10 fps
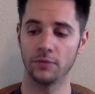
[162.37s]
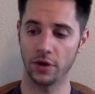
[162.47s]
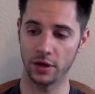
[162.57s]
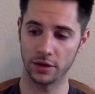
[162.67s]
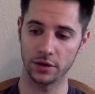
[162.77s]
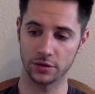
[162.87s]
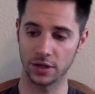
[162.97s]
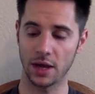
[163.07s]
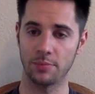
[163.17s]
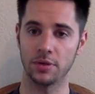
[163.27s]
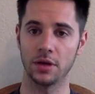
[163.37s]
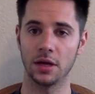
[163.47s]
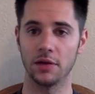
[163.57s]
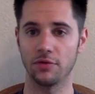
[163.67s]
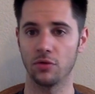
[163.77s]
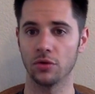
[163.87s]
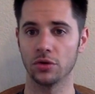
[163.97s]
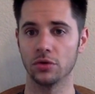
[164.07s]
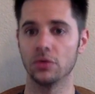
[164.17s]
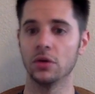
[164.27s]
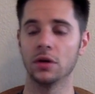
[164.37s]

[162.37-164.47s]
They'll tap an A for you.